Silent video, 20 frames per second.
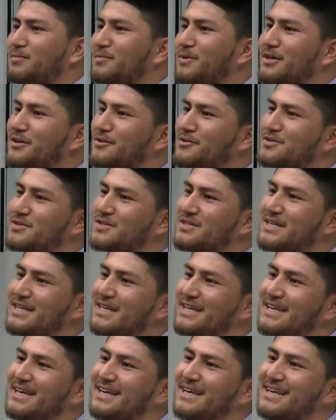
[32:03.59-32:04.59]
Because
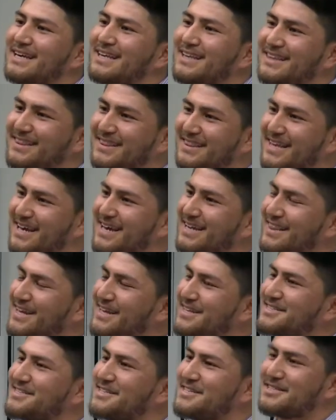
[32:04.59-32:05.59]

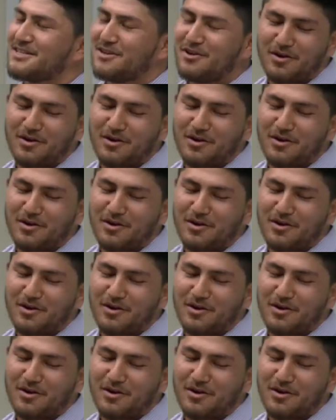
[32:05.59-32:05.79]
that says a